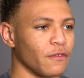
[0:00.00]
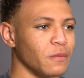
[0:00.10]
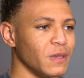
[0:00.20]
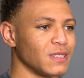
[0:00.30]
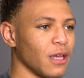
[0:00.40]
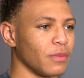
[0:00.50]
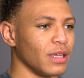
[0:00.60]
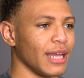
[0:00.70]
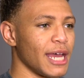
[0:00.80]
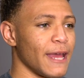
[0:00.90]
or if you meet
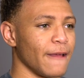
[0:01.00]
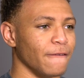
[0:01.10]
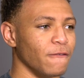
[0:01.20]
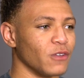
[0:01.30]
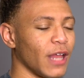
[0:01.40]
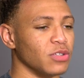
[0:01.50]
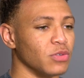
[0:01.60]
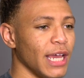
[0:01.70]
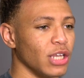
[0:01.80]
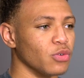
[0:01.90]
something that you feel like
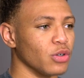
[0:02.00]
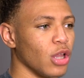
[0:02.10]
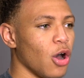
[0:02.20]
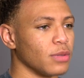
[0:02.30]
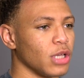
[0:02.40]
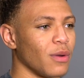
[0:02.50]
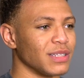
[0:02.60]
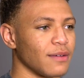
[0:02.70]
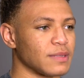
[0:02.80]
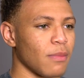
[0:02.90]
you can't do alone, you
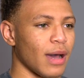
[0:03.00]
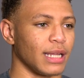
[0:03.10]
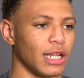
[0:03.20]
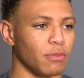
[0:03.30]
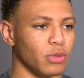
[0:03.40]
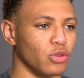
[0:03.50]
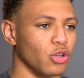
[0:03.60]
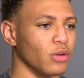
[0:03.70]
always have somebody to help you through